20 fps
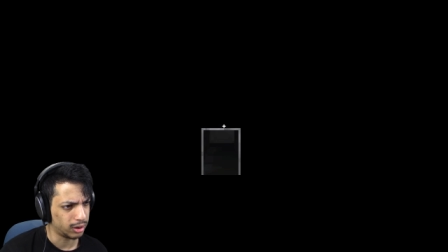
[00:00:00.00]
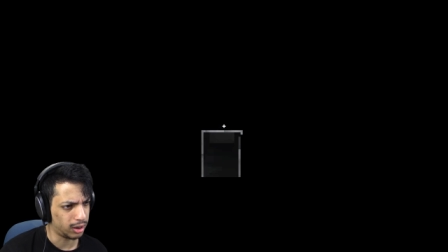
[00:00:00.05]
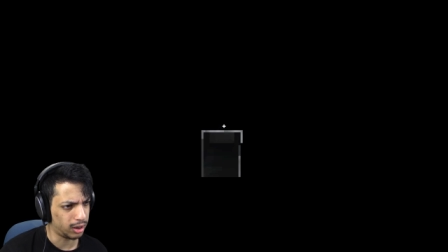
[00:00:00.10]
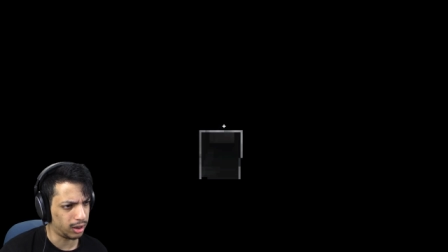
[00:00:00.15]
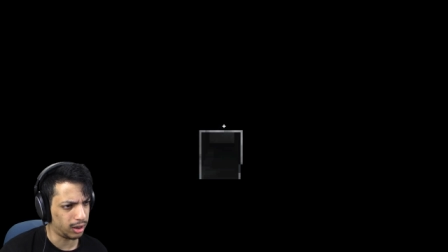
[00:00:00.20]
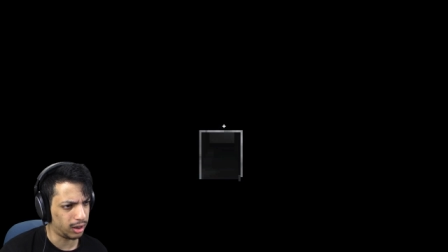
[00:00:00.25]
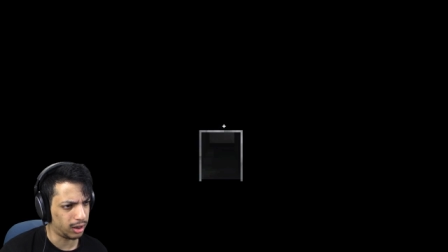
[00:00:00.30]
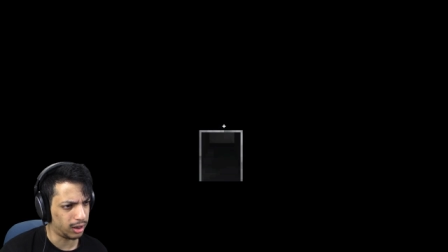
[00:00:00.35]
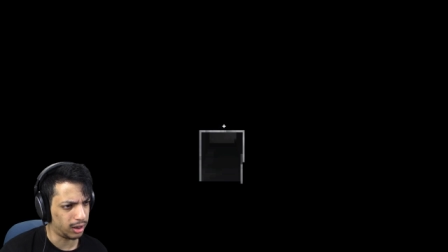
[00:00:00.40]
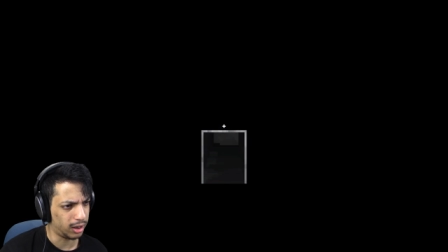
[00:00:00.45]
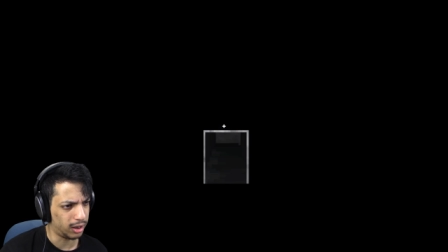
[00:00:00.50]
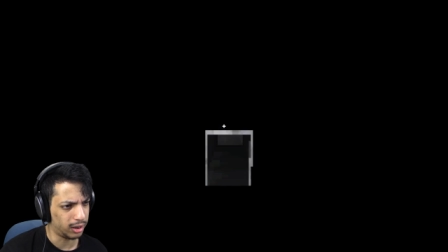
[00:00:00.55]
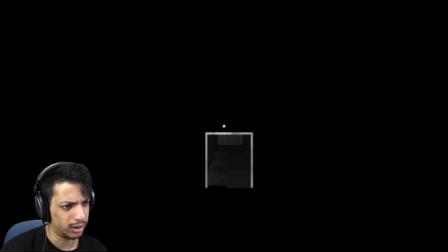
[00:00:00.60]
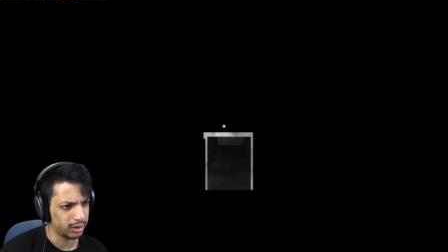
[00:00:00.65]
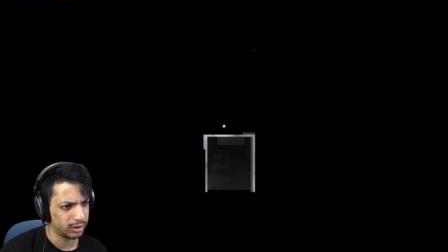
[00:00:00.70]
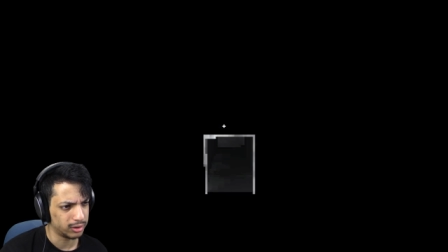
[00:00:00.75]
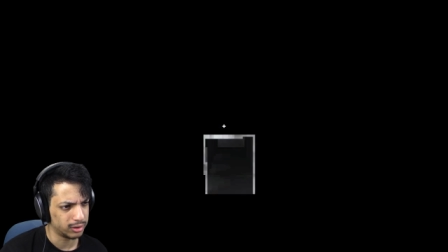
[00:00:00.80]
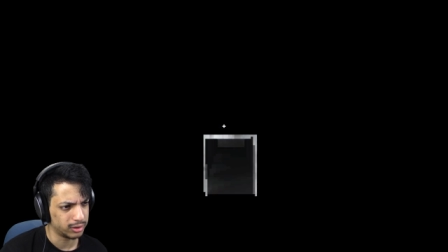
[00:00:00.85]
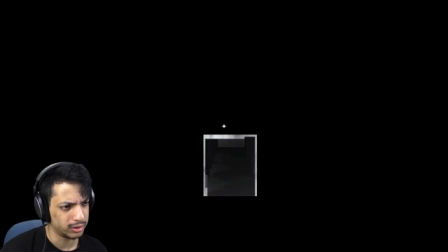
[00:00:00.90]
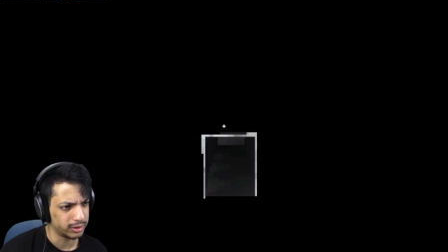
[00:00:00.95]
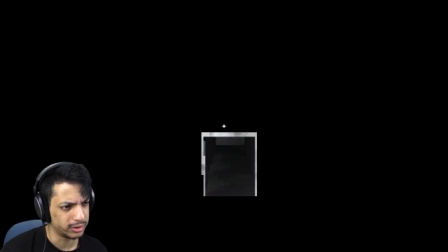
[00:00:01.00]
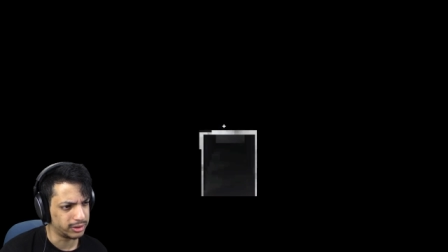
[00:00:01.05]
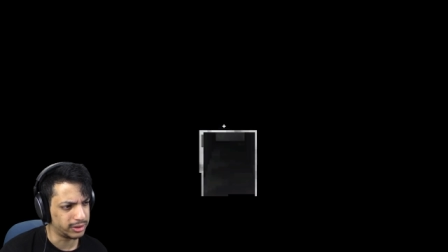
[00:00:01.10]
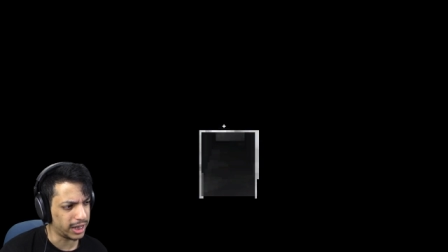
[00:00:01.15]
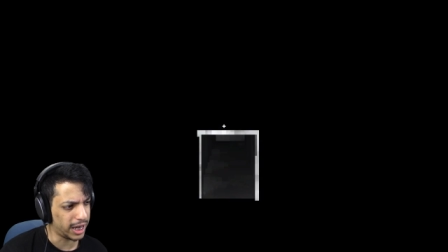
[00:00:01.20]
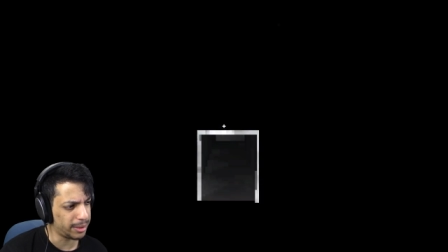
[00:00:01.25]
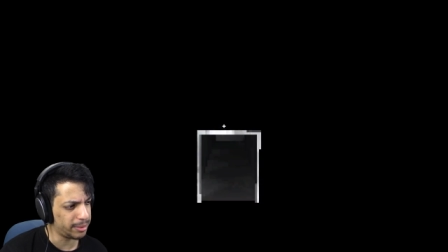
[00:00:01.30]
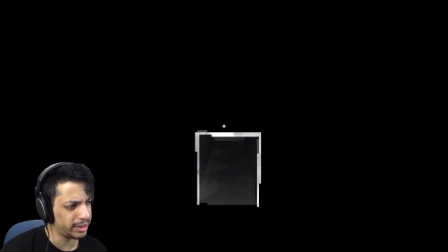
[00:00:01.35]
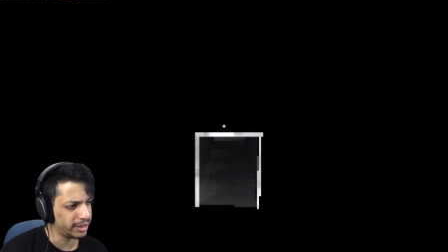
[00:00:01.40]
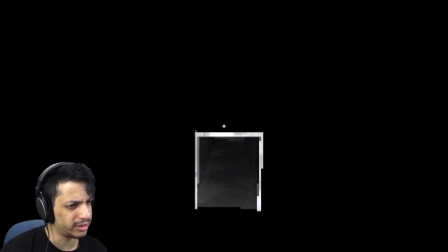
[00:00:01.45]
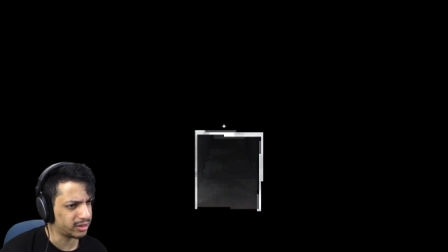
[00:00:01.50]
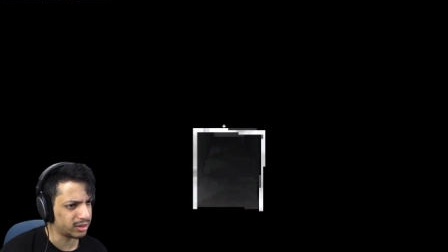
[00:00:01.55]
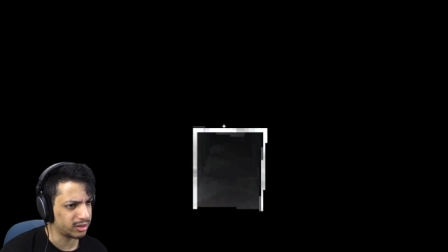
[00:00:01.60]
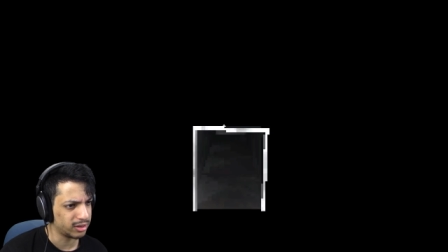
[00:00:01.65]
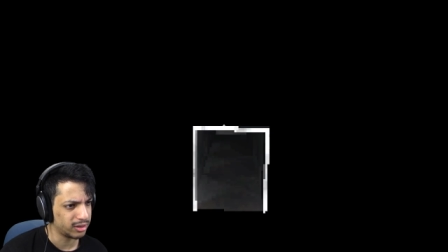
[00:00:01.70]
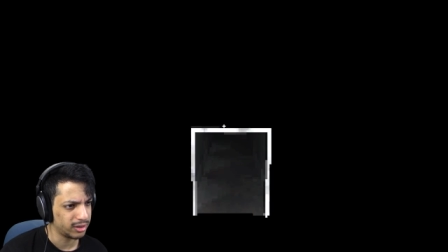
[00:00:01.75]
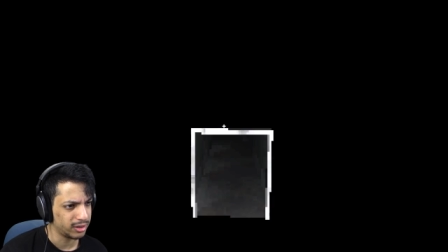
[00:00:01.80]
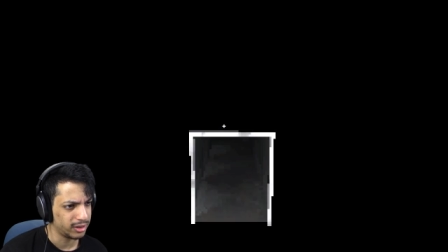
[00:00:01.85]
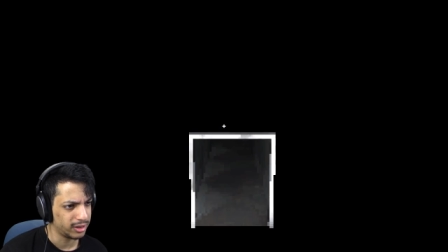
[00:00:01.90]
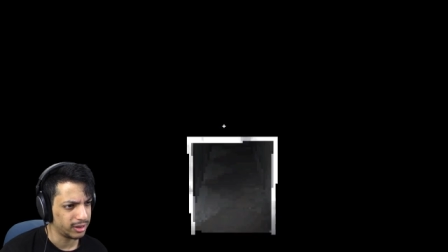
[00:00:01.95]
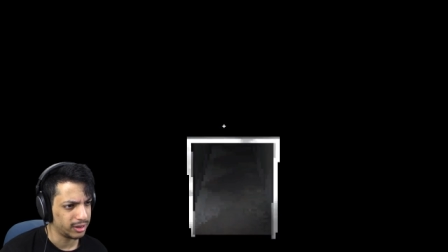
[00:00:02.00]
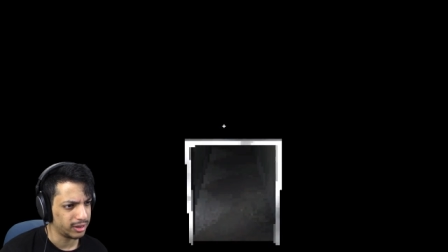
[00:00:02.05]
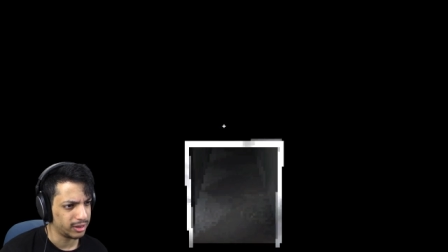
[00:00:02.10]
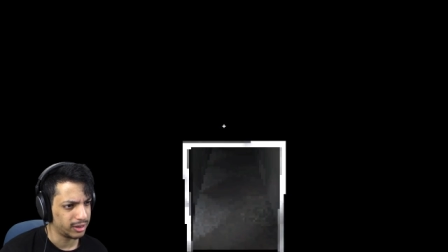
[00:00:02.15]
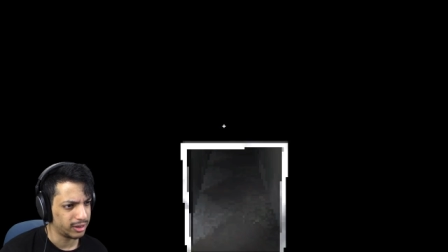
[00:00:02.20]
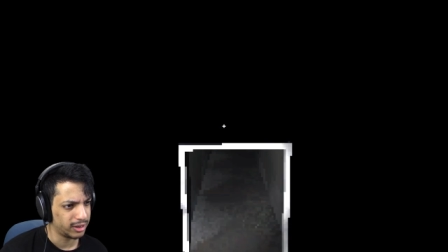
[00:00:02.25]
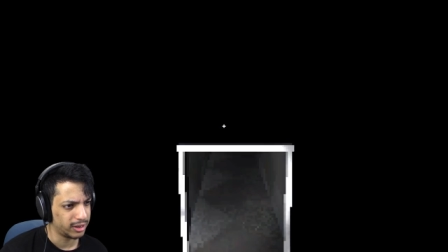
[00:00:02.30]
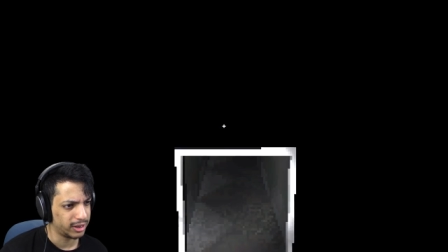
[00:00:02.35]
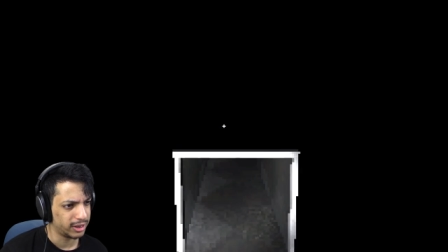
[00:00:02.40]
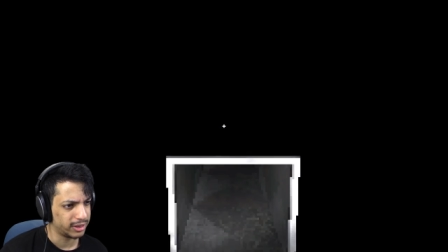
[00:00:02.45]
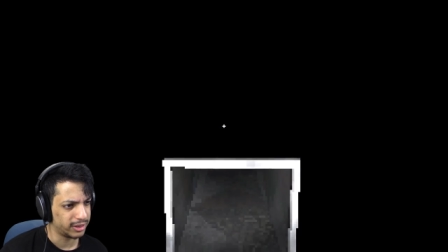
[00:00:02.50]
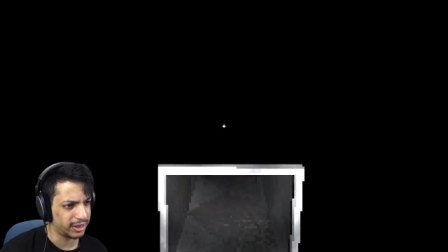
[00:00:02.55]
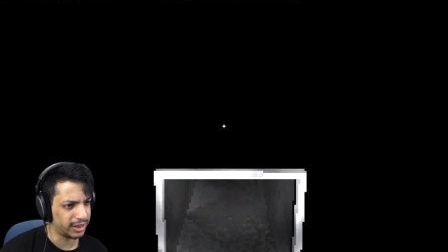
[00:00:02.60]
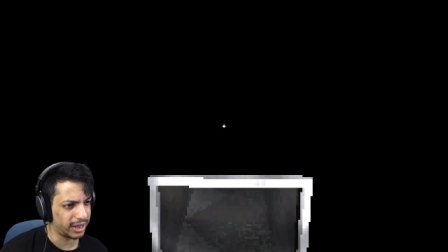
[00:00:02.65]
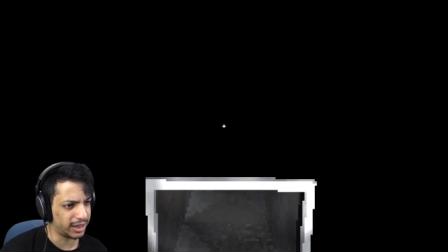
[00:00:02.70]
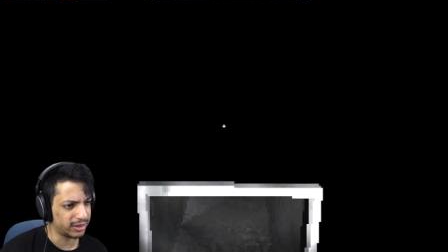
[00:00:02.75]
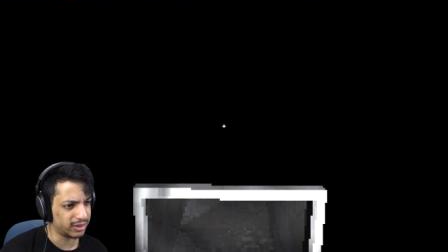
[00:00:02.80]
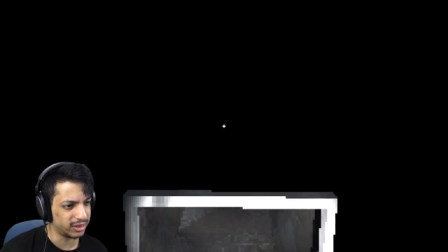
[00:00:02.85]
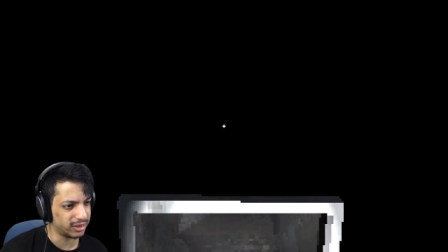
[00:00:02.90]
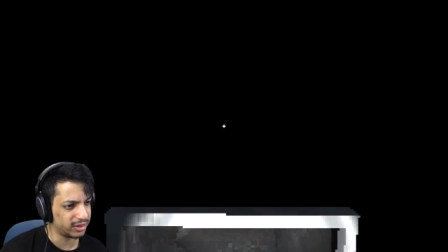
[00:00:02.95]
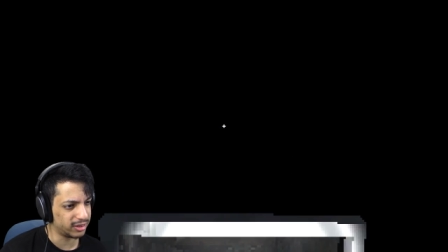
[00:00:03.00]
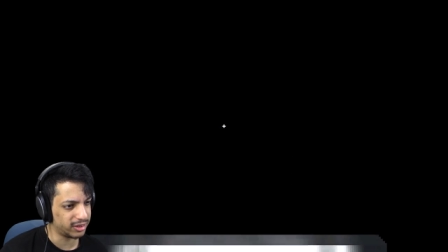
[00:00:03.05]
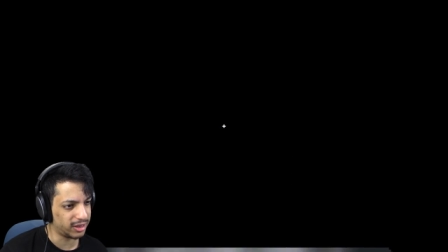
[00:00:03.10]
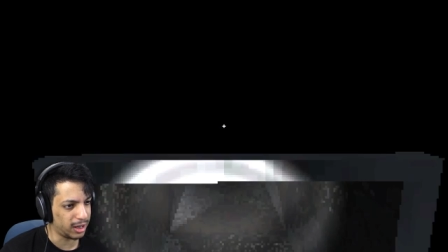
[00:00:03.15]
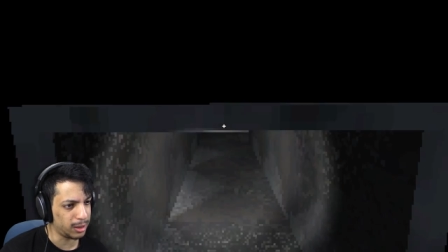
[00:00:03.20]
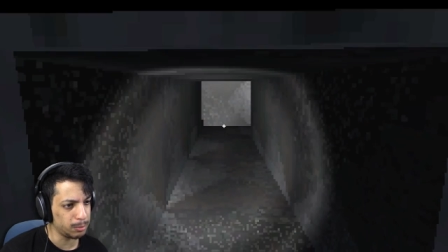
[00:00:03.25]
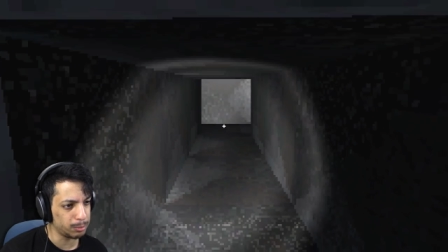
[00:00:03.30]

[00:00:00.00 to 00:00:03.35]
Ah, damn it. The